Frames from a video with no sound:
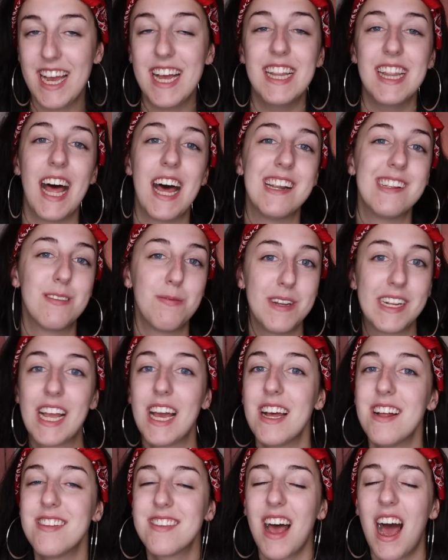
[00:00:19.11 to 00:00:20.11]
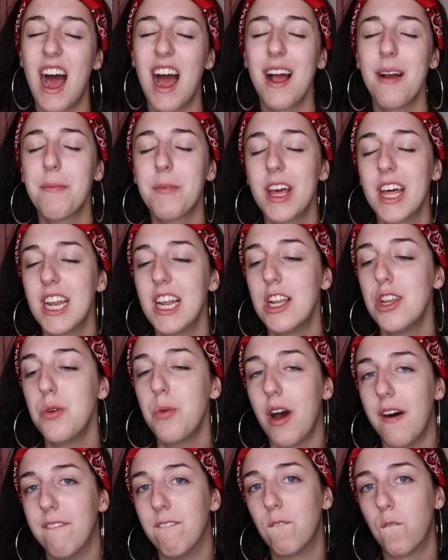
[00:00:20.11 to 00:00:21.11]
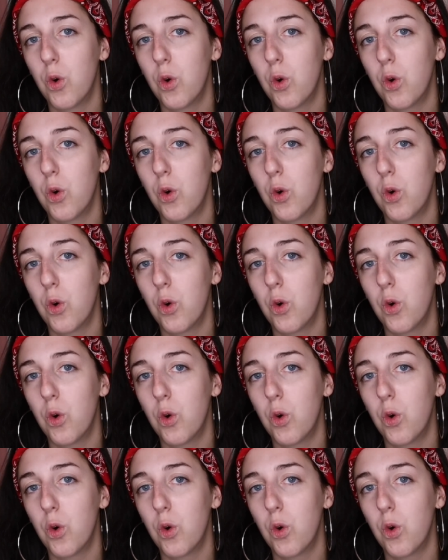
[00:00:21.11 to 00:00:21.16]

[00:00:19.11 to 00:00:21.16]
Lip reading: and that is because I'm gonna do a